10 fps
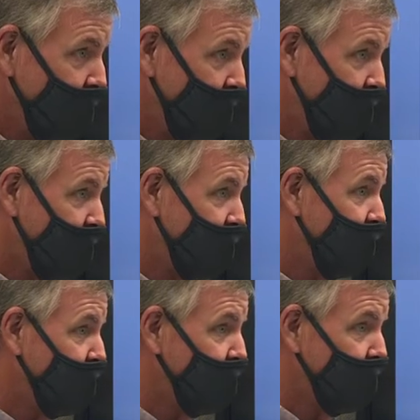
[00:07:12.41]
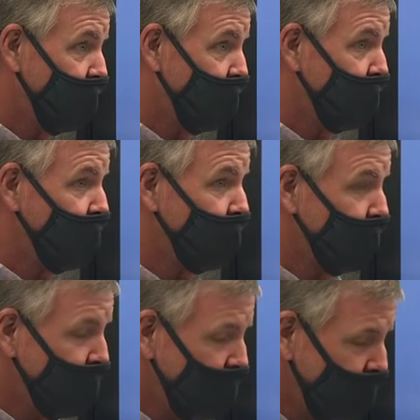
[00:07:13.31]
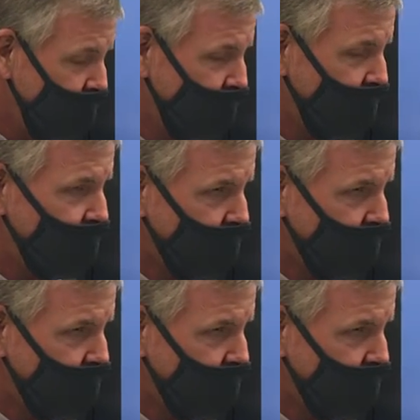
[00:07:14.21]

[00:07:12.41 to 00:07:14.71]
and will really,